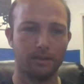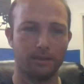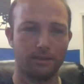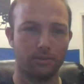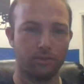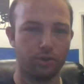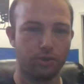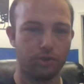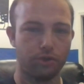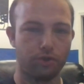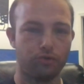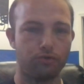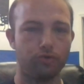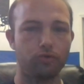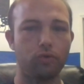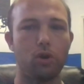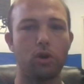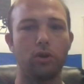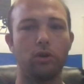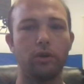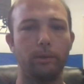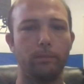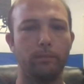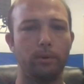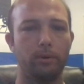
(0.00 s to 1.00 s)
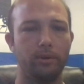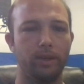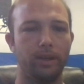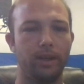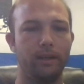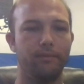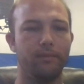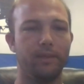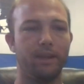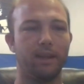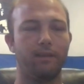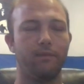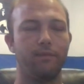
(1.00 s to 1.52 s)
strongly
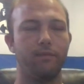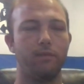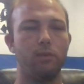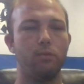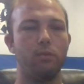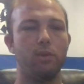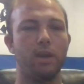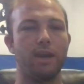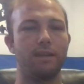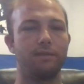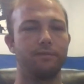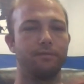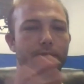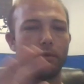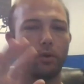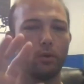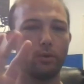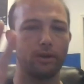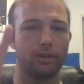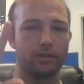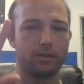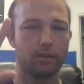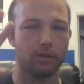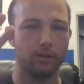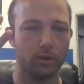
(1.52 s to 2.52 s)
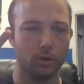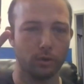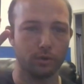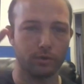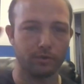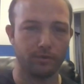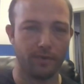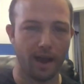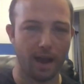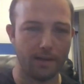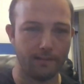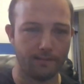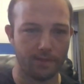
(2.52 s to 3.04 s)
believe that if you guys focus on those
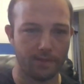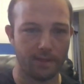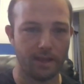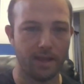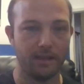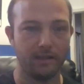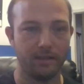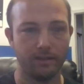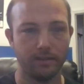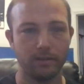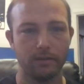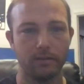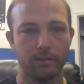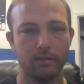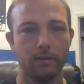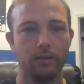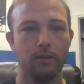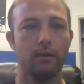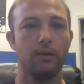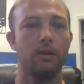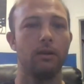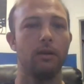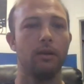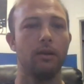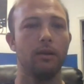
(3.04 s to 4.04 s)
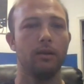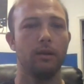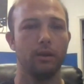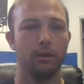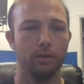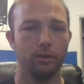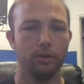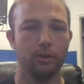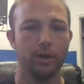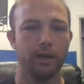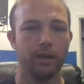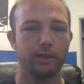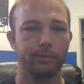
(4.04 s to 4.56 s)
5 things,
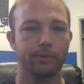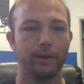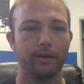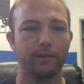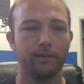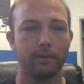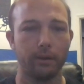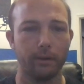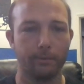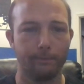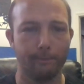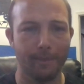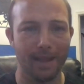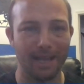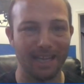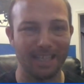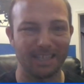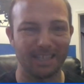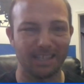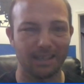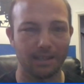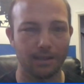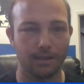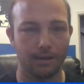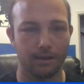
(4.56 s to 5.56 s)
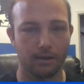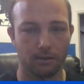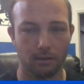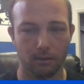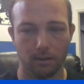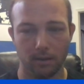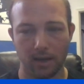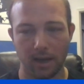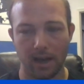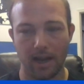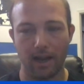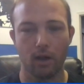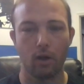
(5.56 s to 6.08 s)
you guys will have an amazing year.
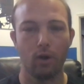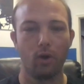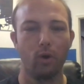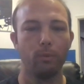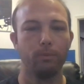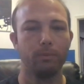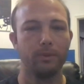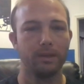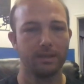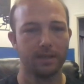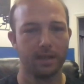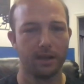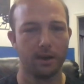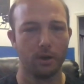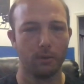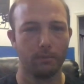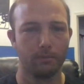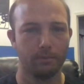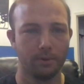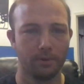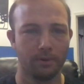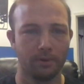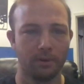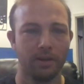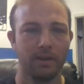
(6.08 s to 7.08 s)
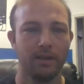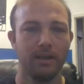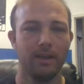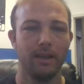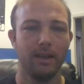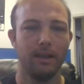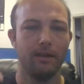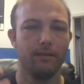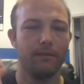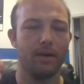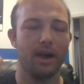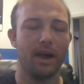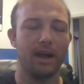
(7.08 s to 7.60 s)
I hope this helped.
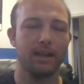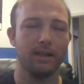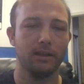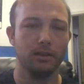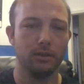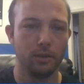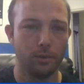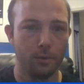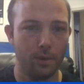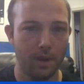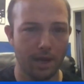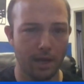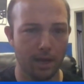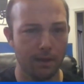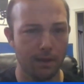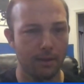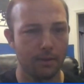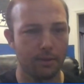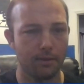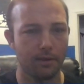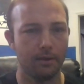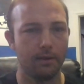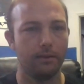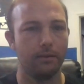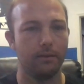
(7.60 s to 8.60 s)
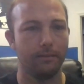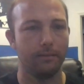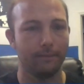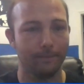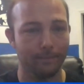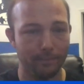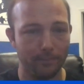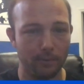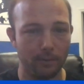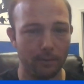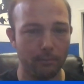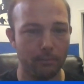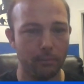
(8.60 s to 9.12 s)
If I can do anything,
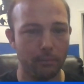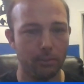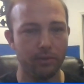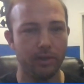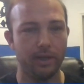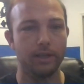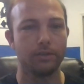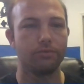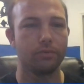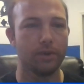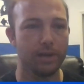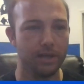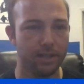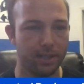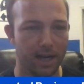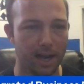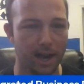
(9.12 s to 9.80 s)
please reach